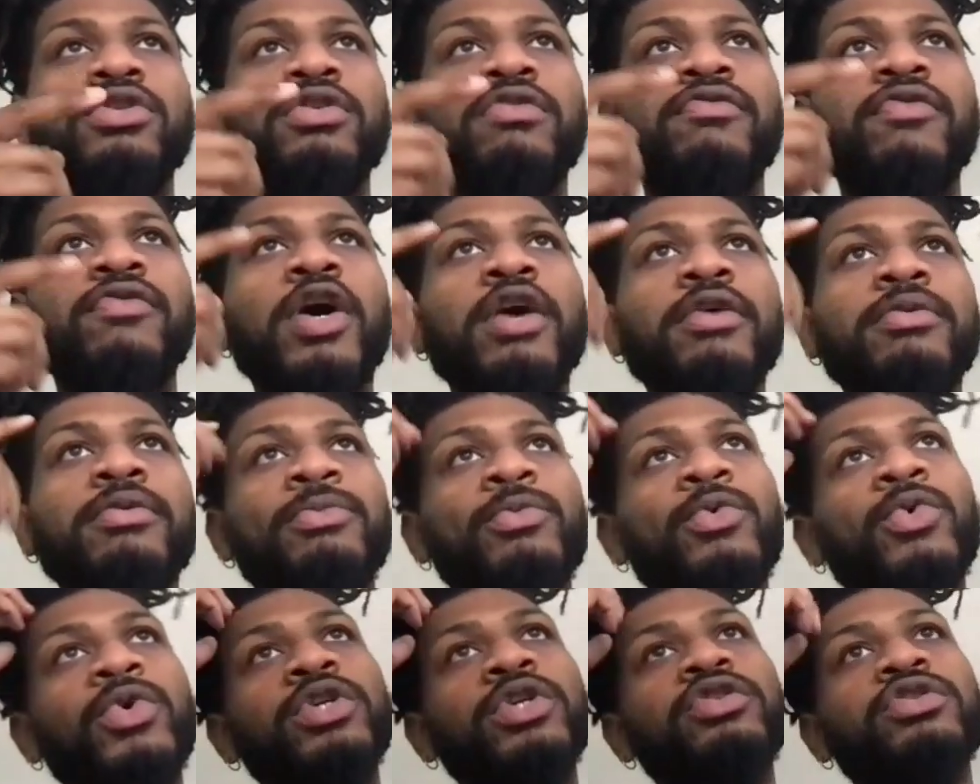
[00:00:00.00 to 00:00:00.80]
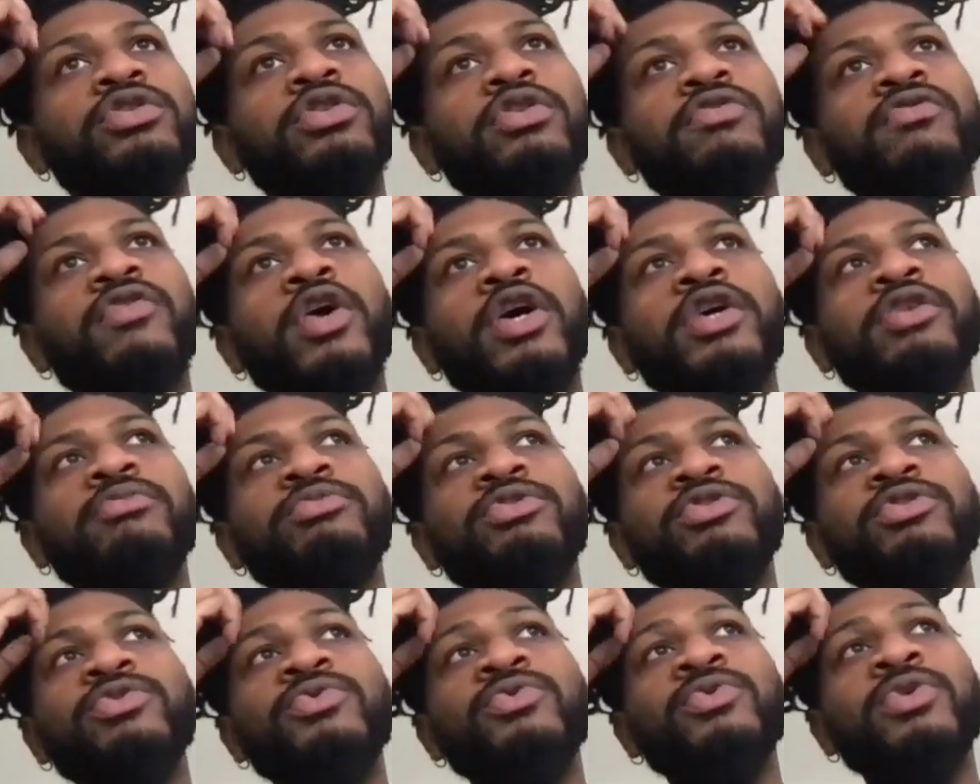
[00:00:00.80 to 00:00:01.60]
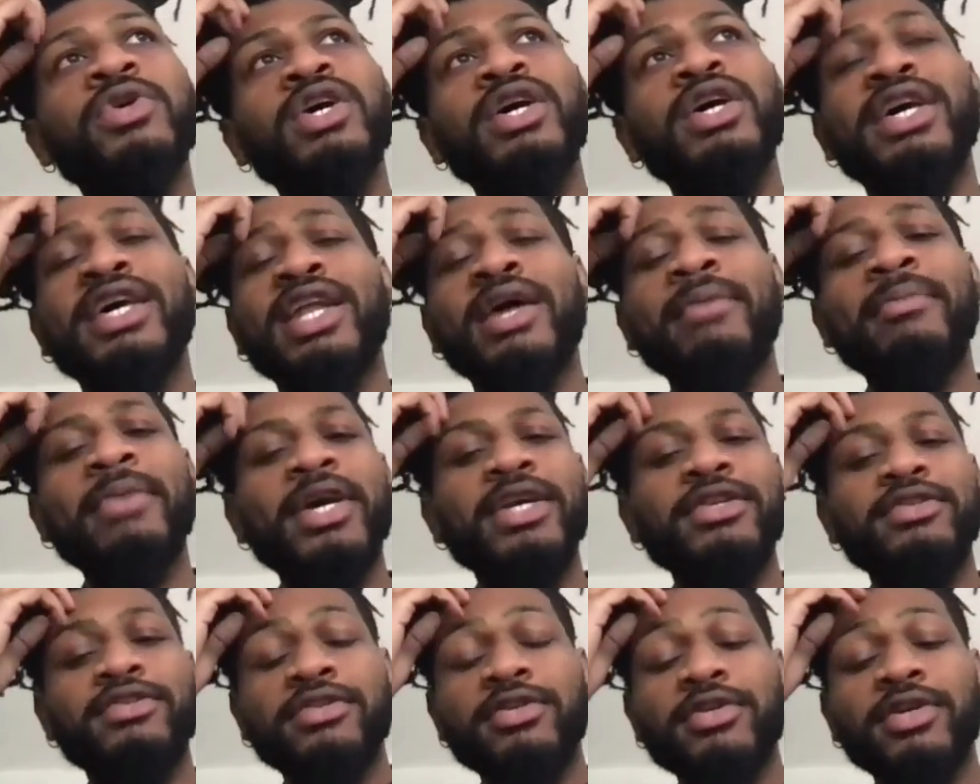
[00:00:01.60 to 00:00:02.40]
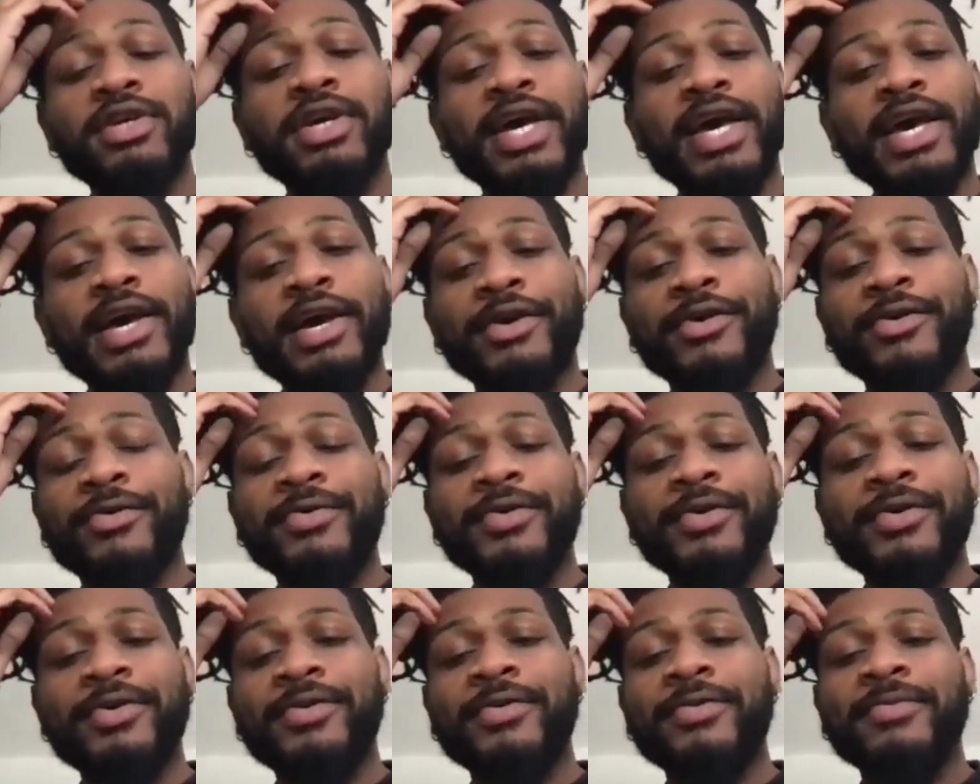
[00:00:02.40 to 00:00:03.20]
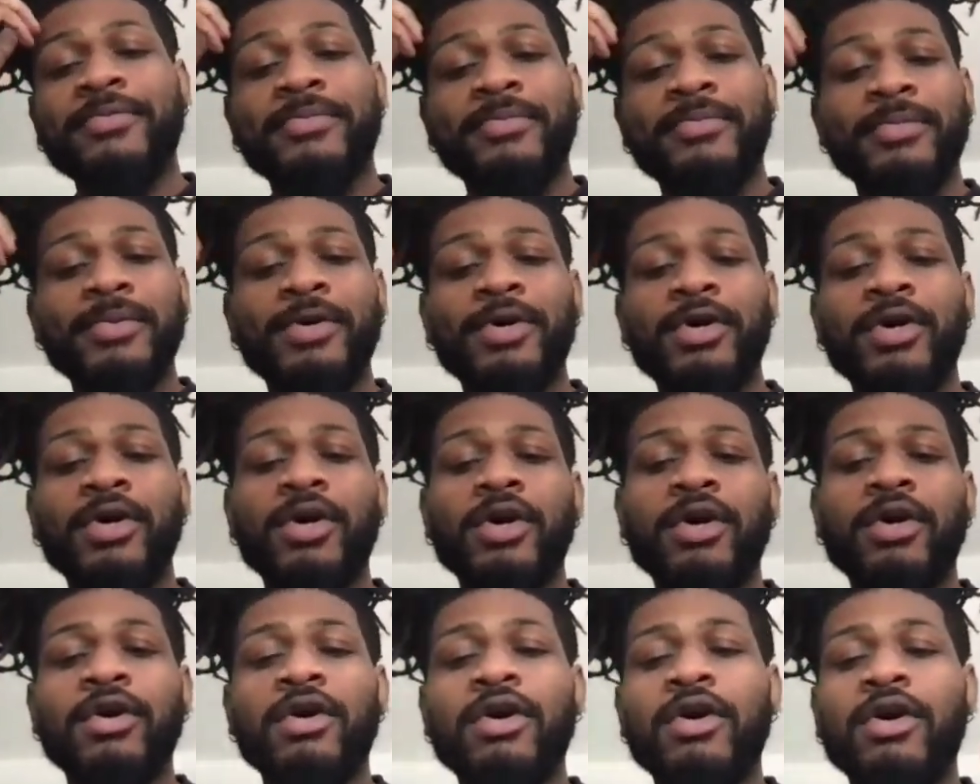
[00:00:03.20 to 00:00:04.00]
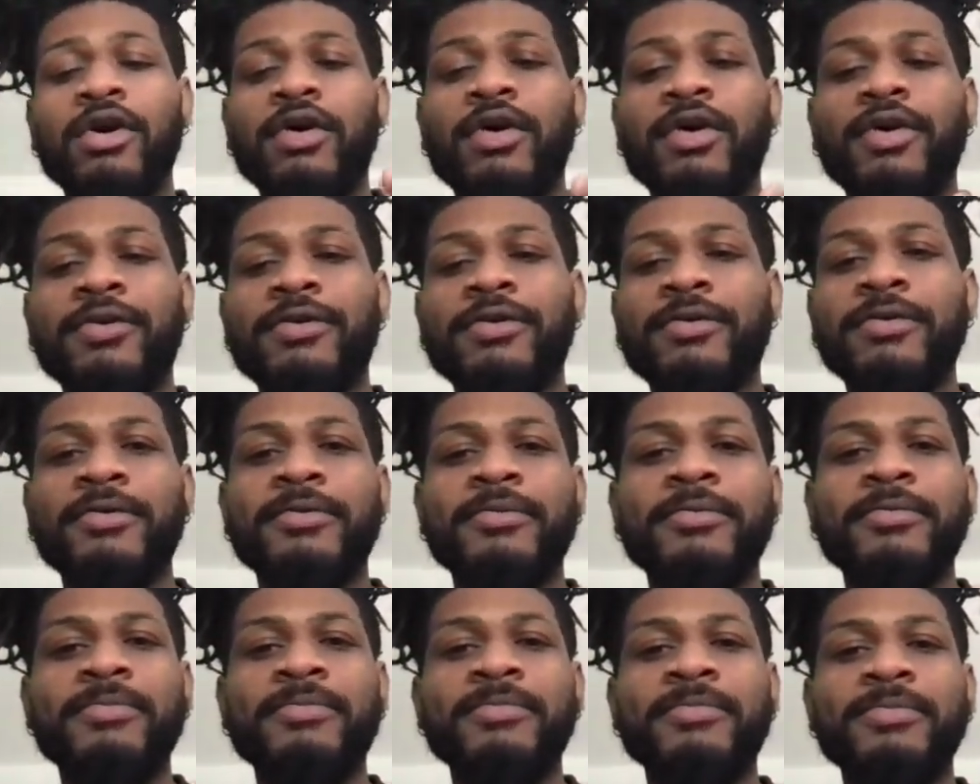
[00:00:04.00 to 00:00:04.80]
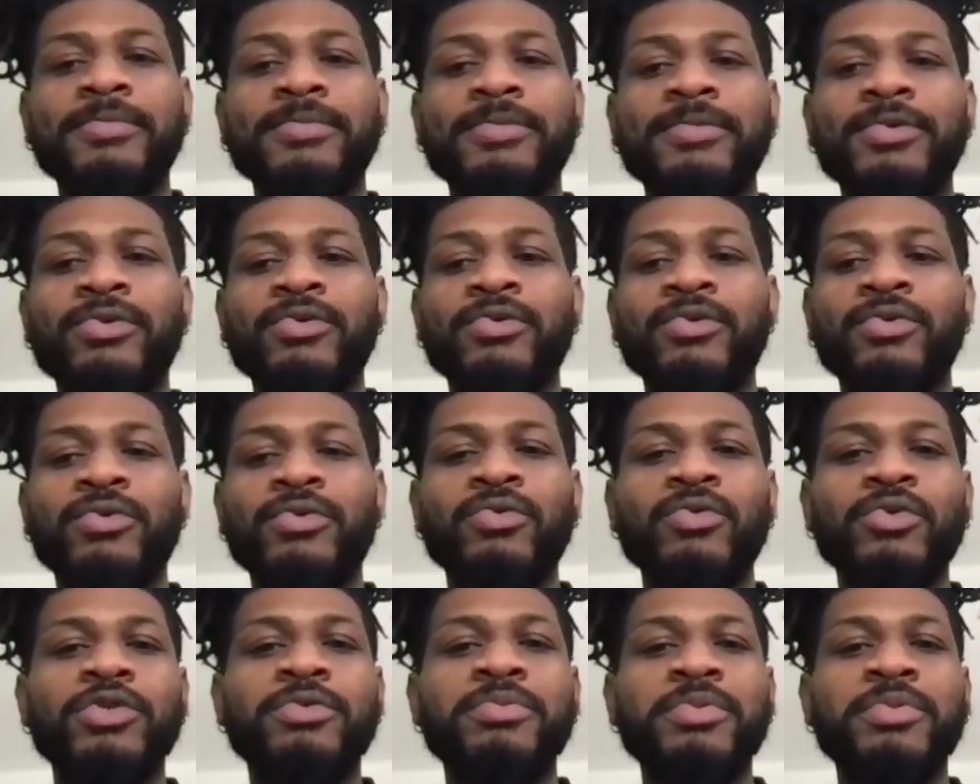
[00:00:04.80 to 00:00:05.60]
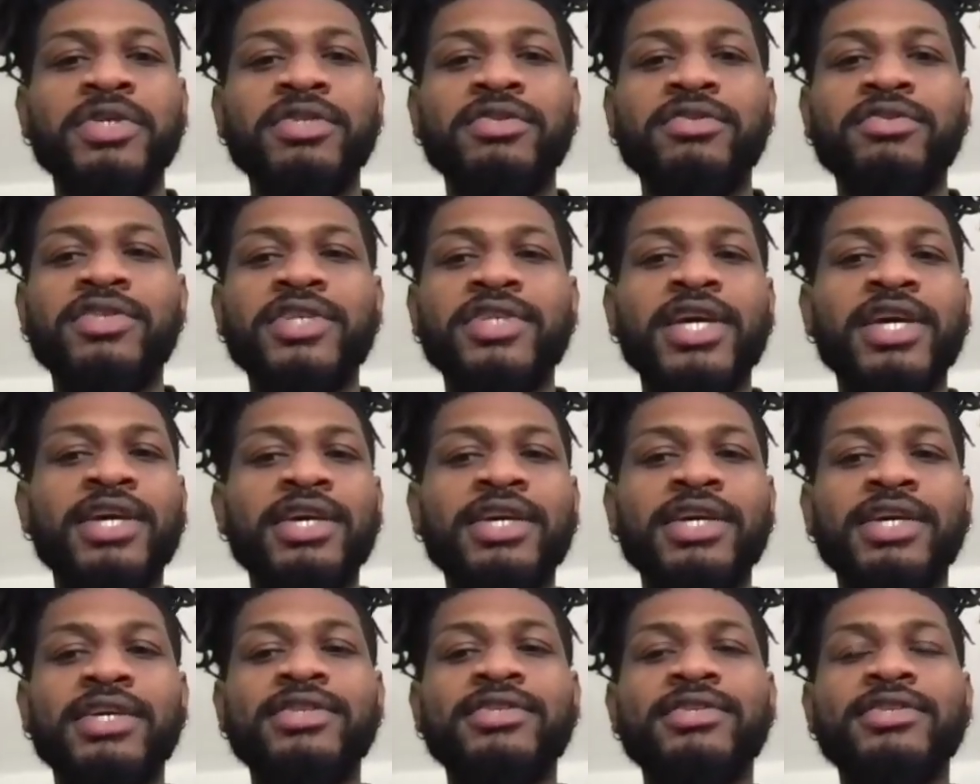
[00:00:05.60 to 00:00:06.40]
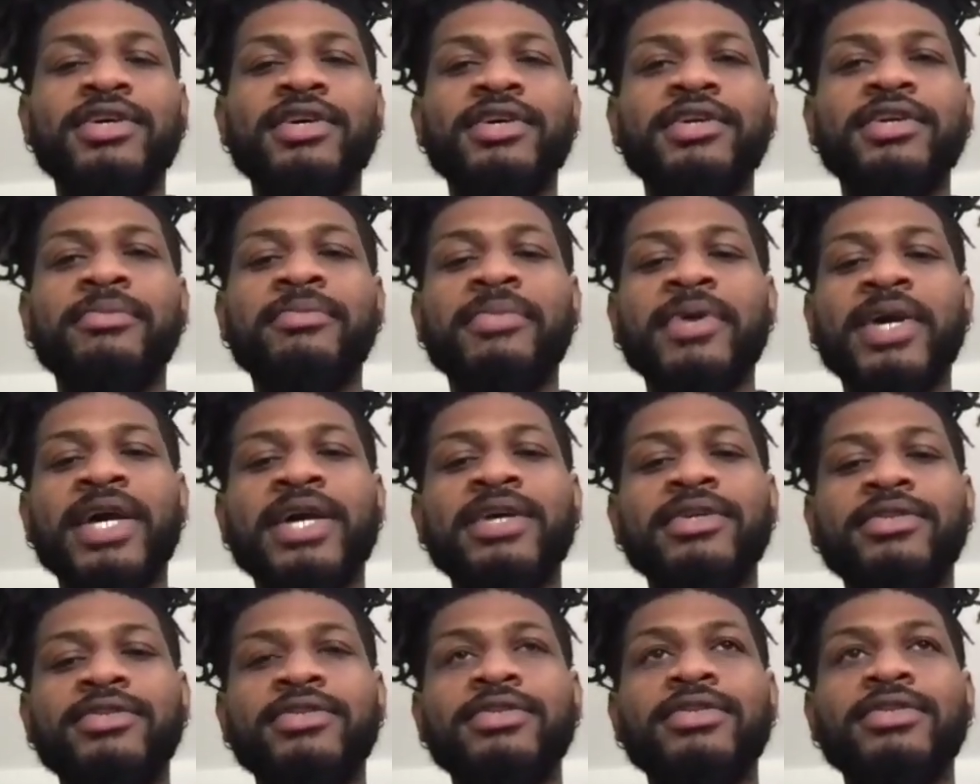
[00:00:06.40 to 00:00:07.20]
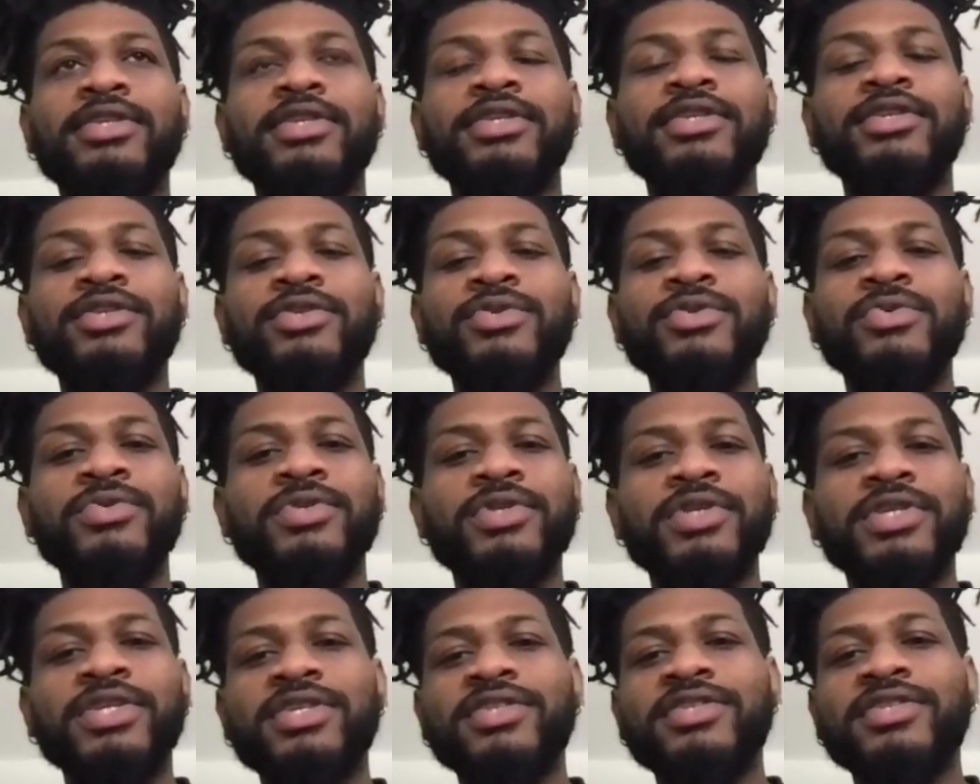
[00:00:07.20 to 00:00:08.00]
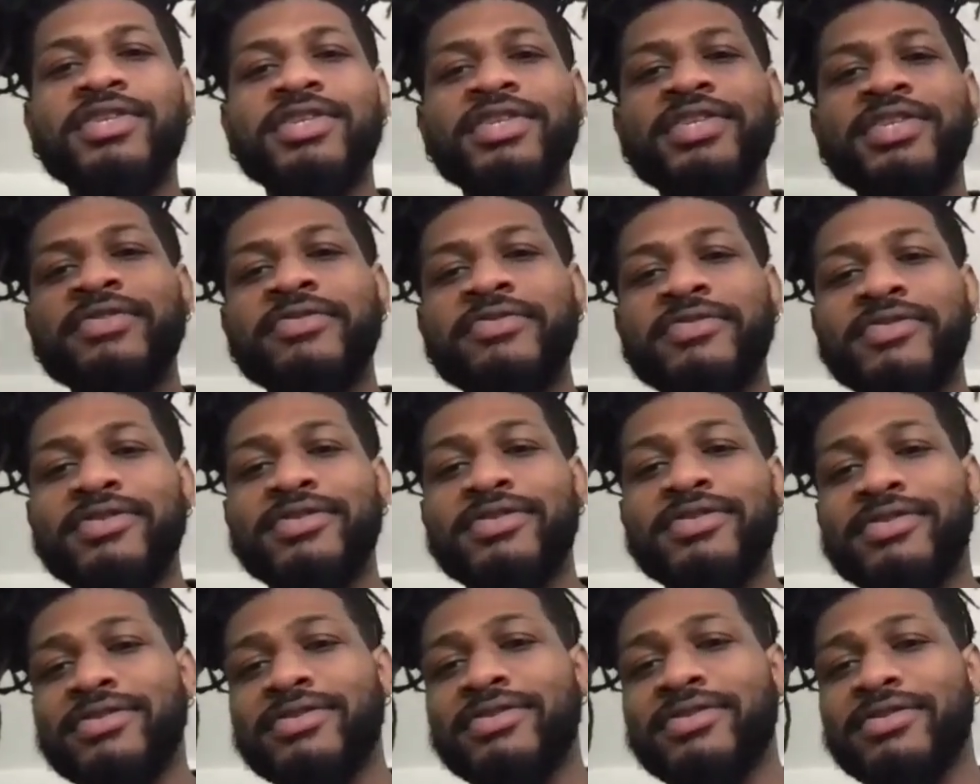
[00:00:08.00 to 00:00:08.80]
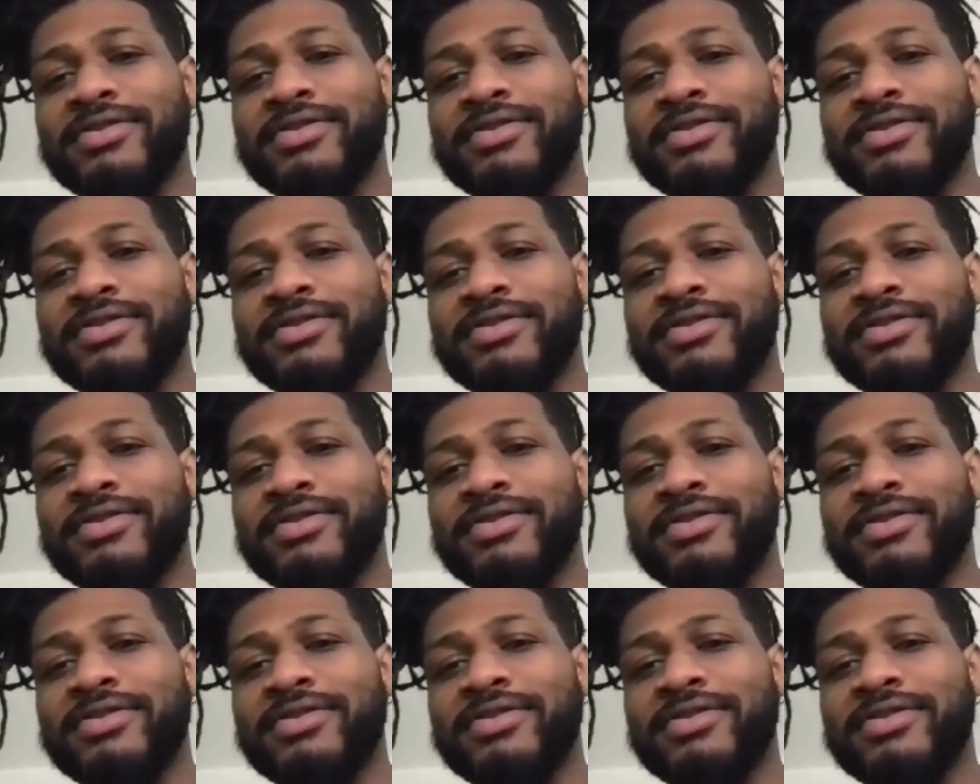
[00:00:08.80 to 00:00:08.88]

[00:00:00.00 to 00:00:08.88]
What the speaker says: Volume 1, Jug Volume 2. And I made Jug an acronym, um, which means Jay is unabashedly using his gifts.